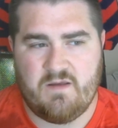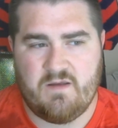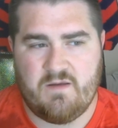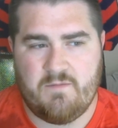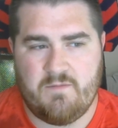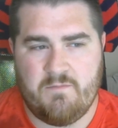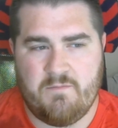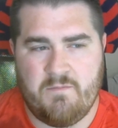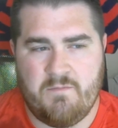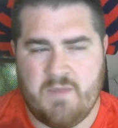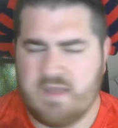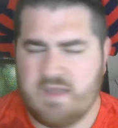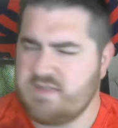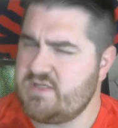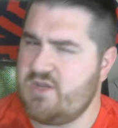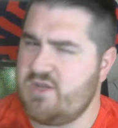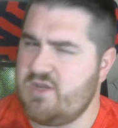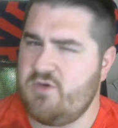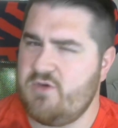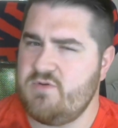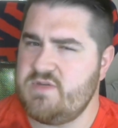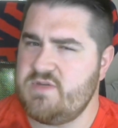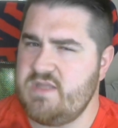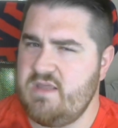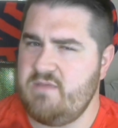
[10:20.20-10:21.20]

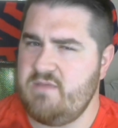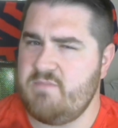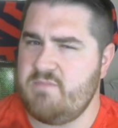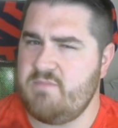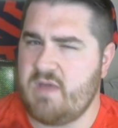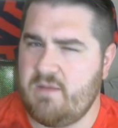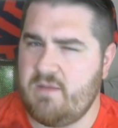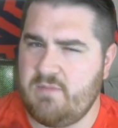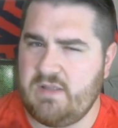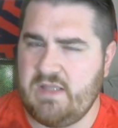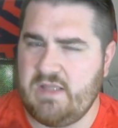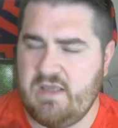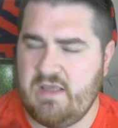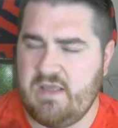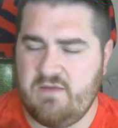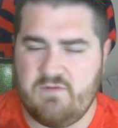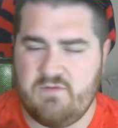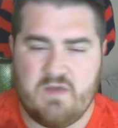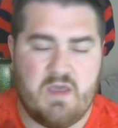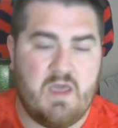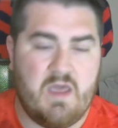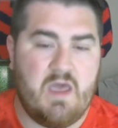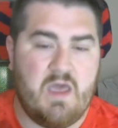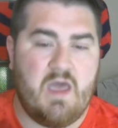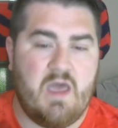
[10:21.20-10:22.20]
Mexico team, I believe.
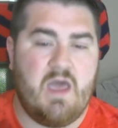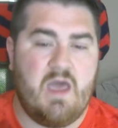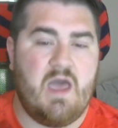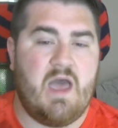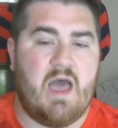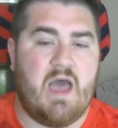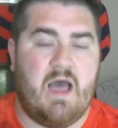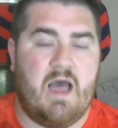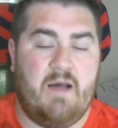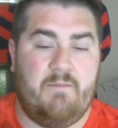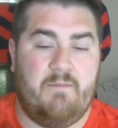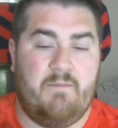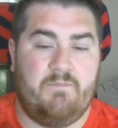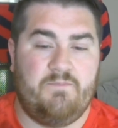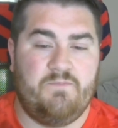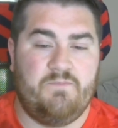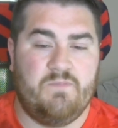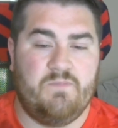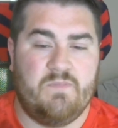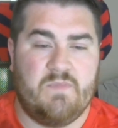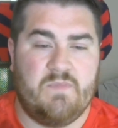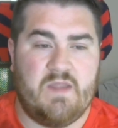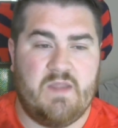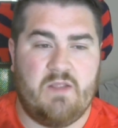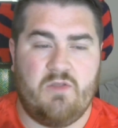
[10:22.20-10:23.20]

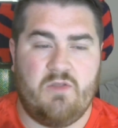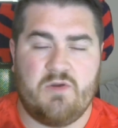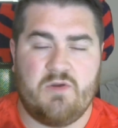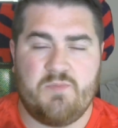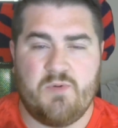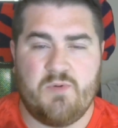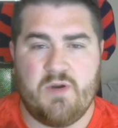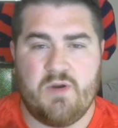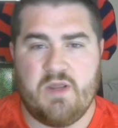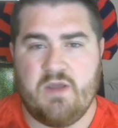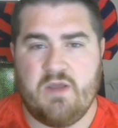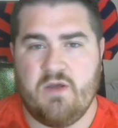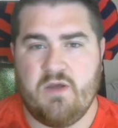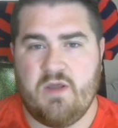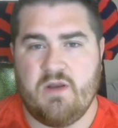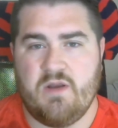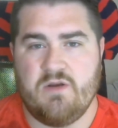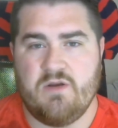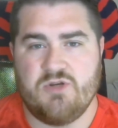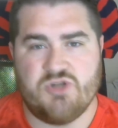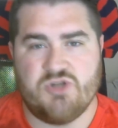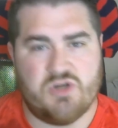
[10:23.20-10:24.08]
They looked pretty good.